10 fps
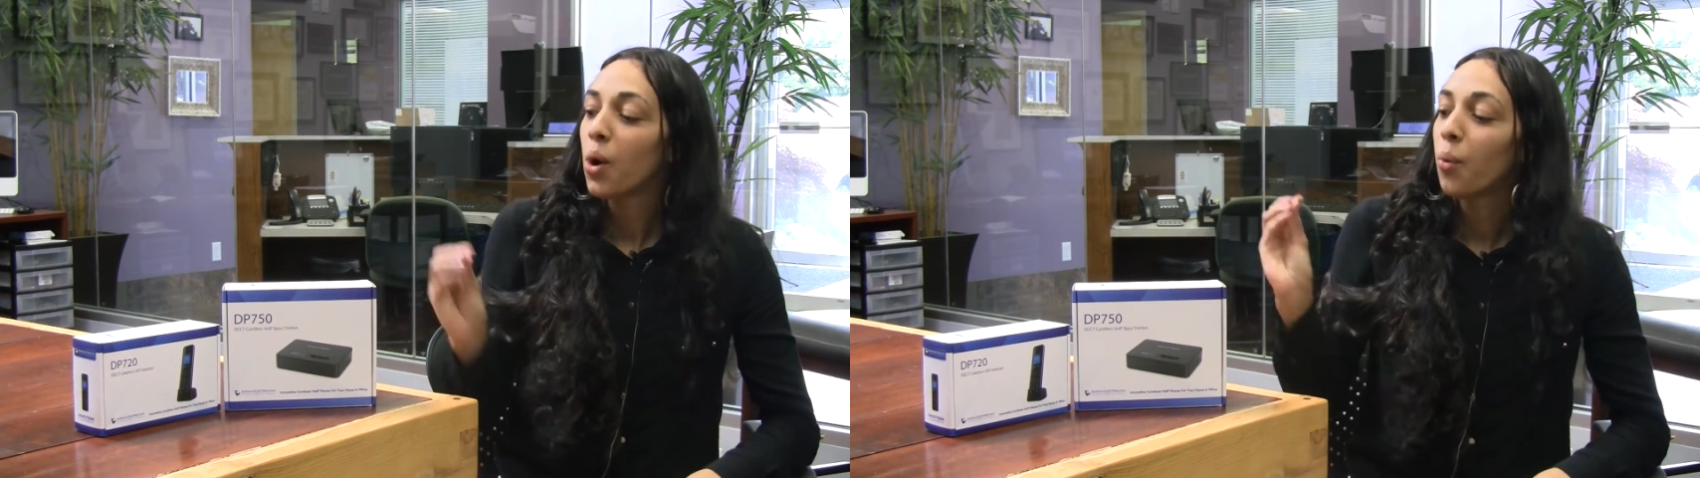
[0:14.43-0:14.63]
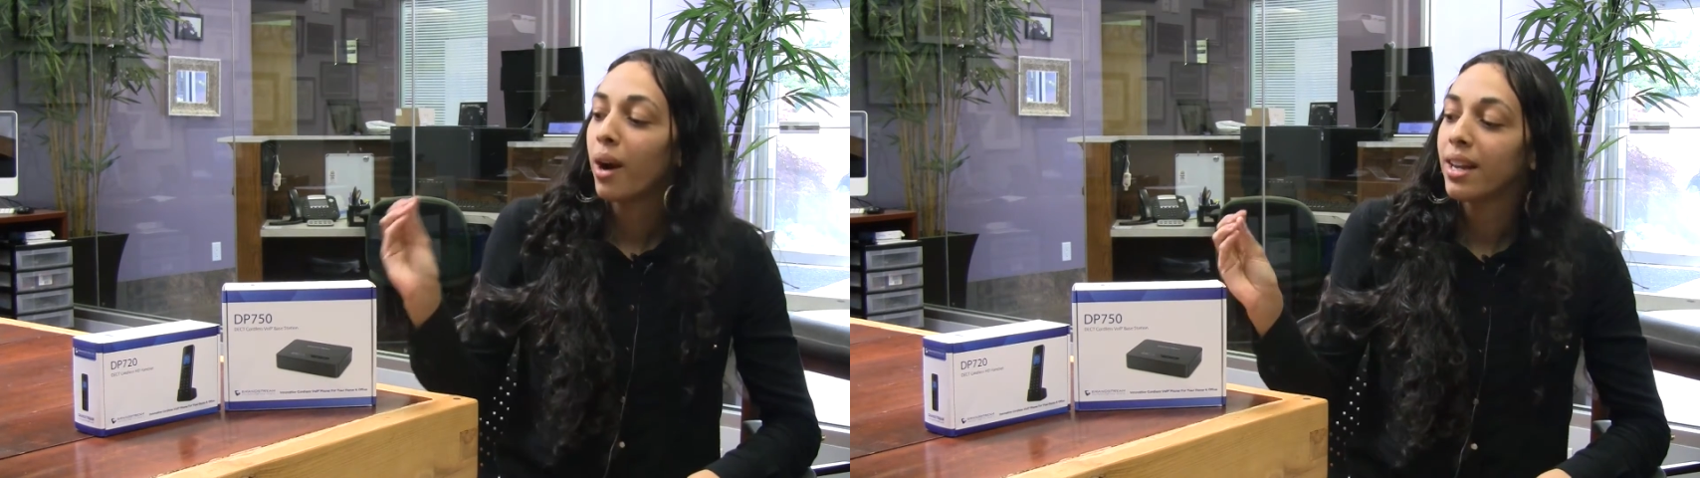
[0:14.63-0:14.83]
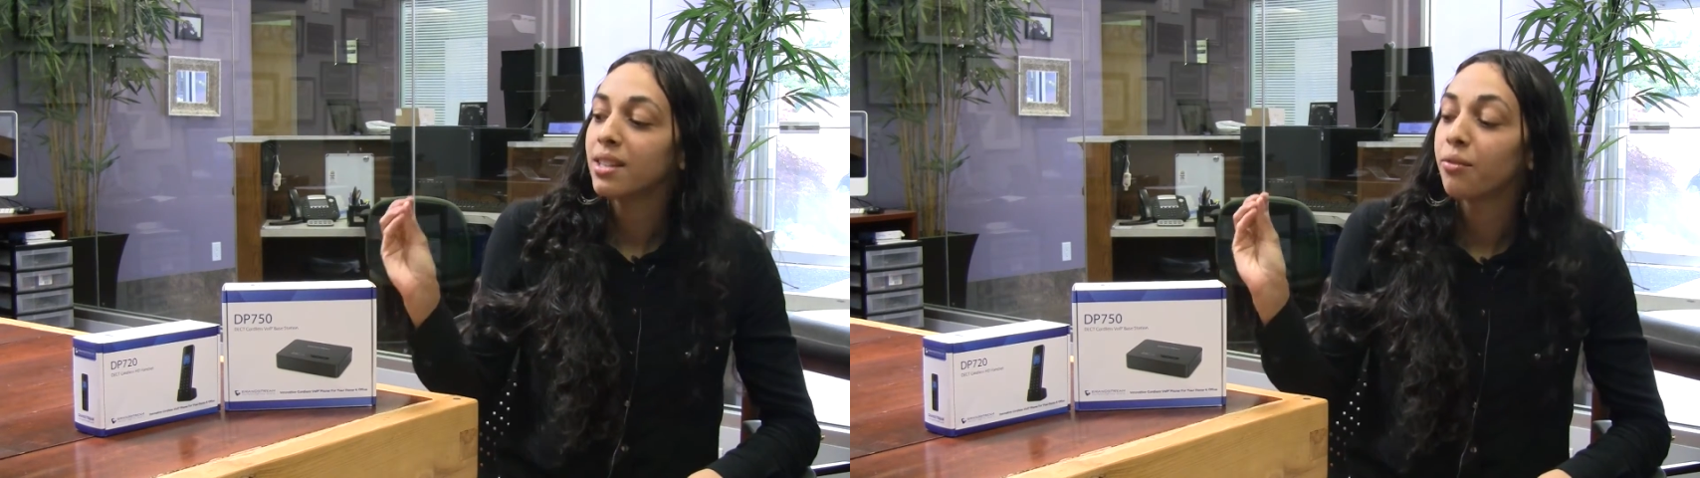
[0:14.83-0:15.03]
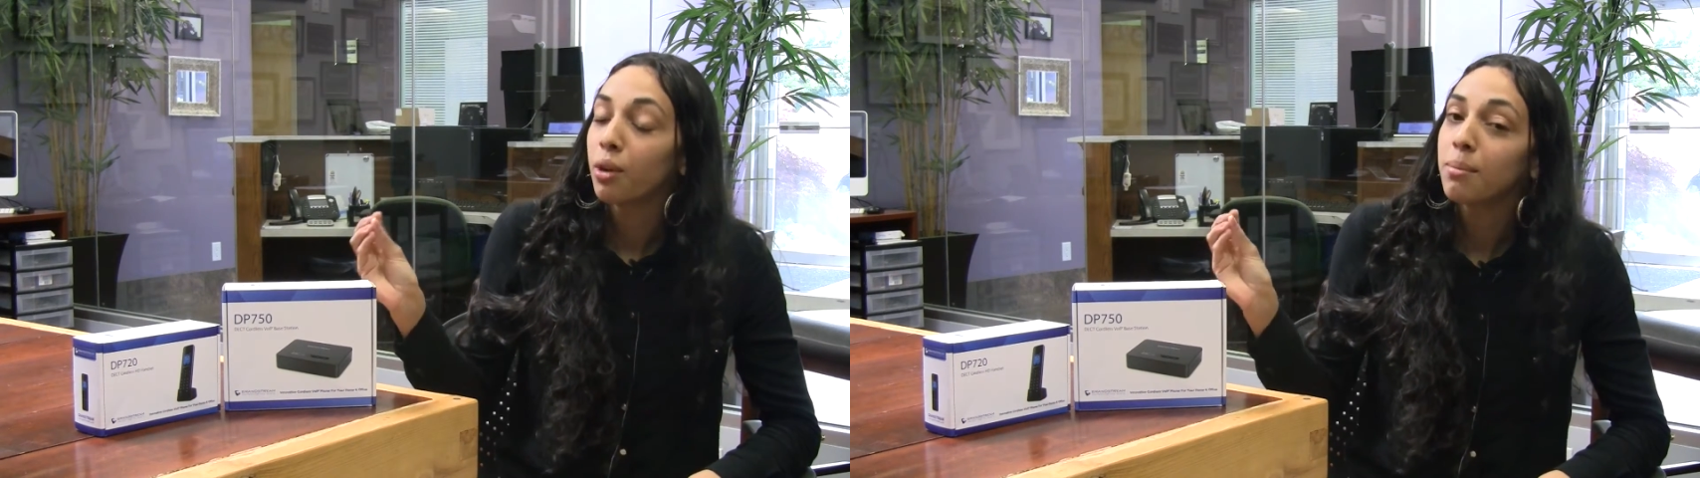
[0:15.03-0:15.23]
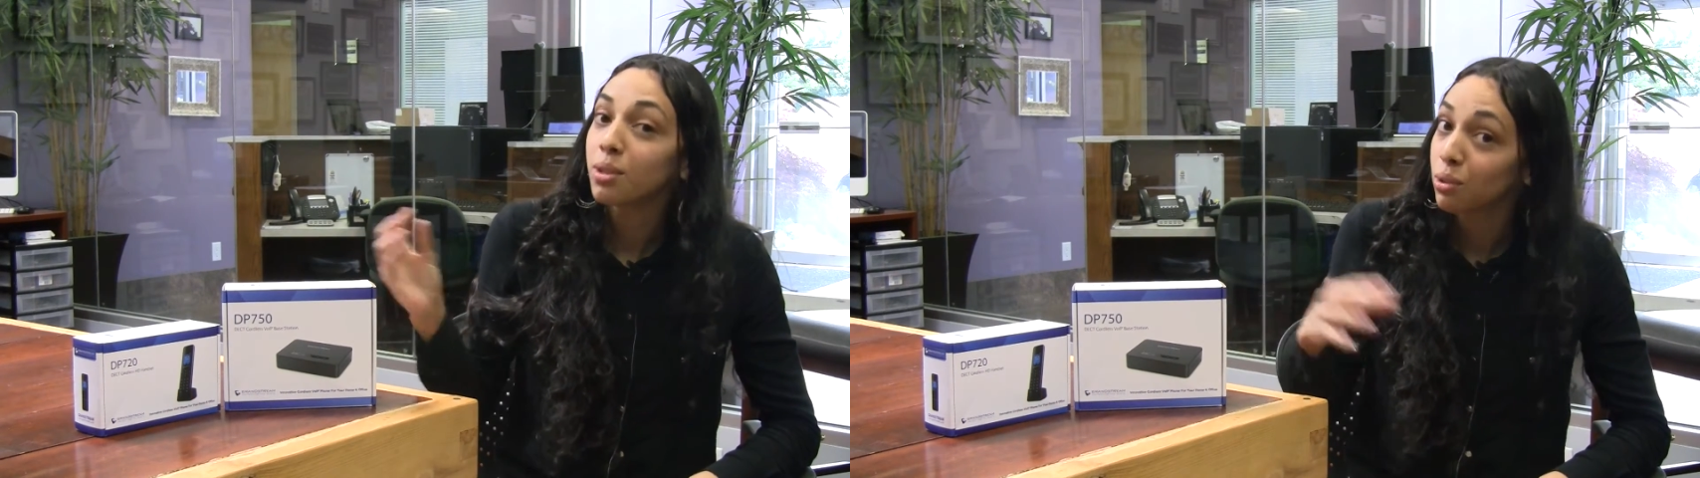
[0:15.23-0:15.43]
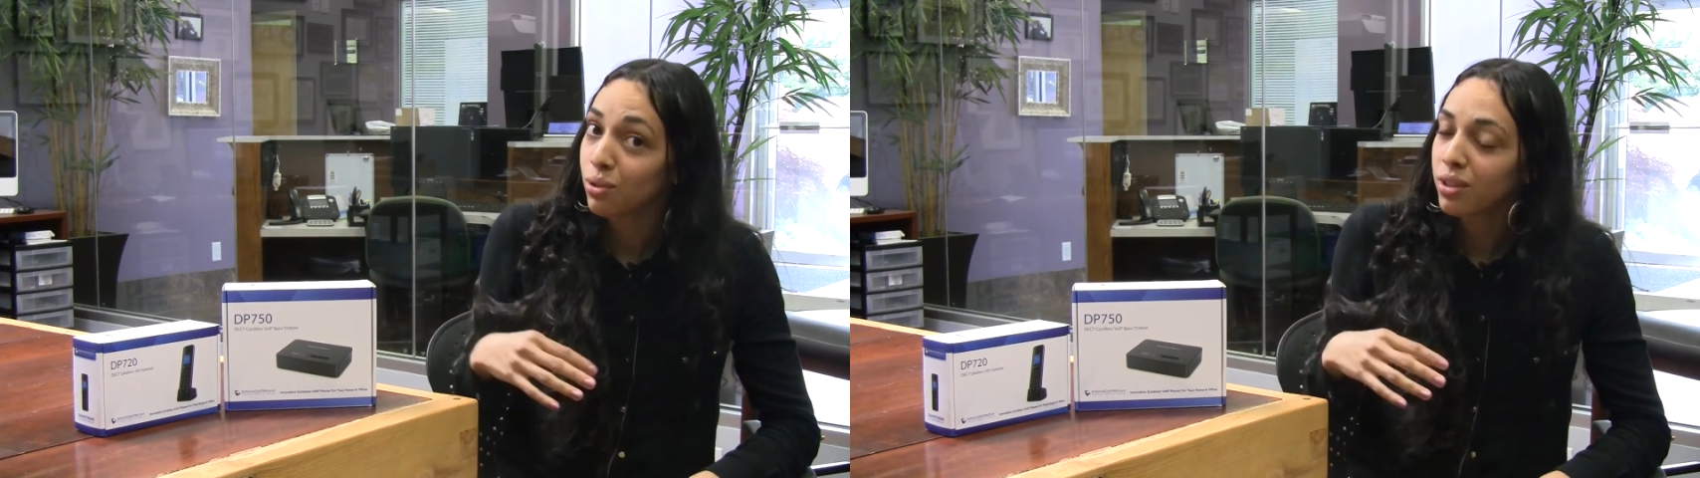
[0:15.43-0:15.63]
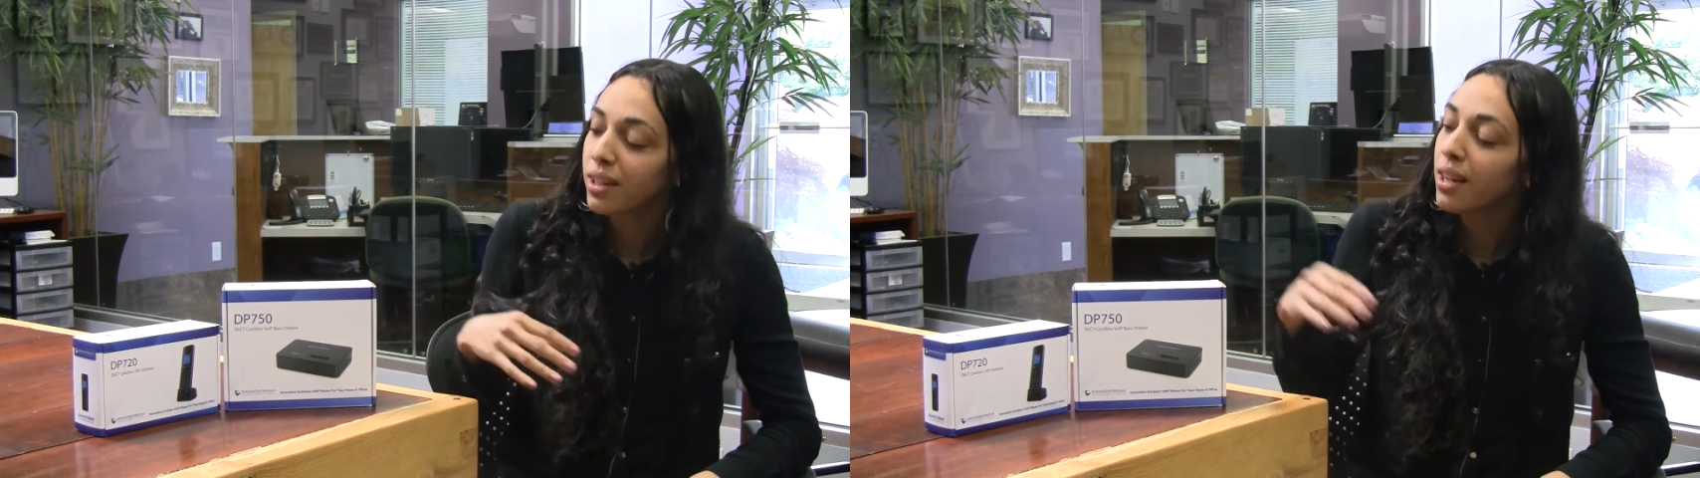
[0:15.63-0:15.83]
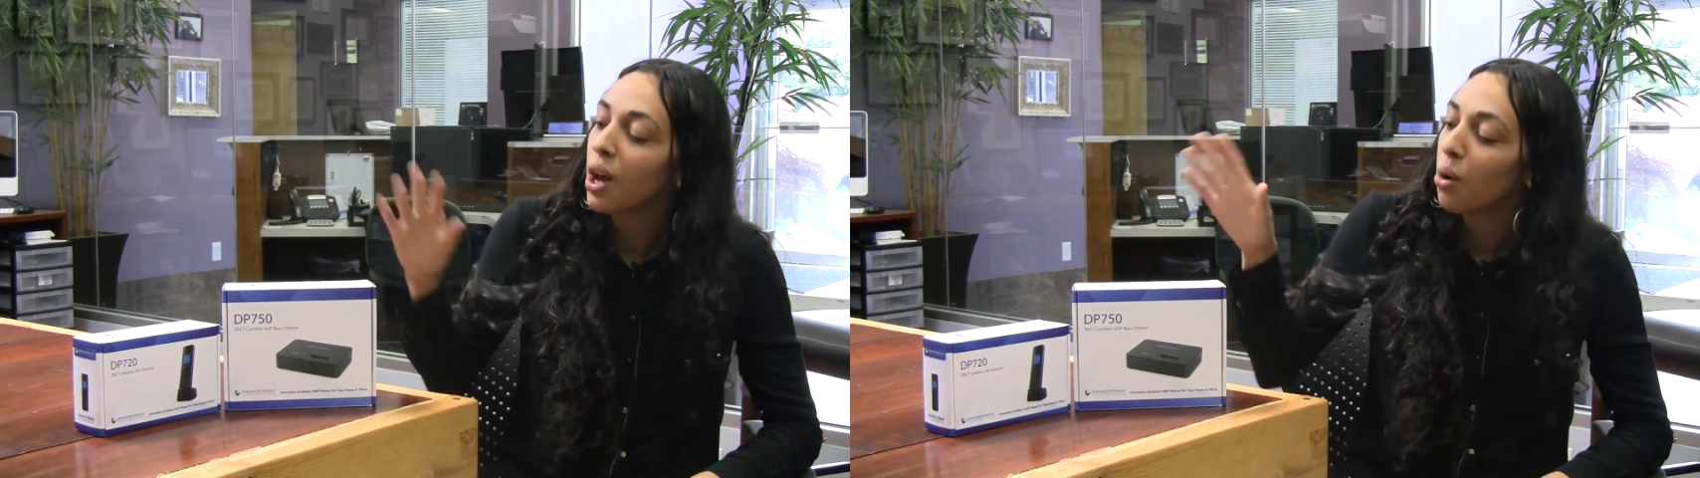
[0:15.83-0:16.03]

wireless VoIP solution,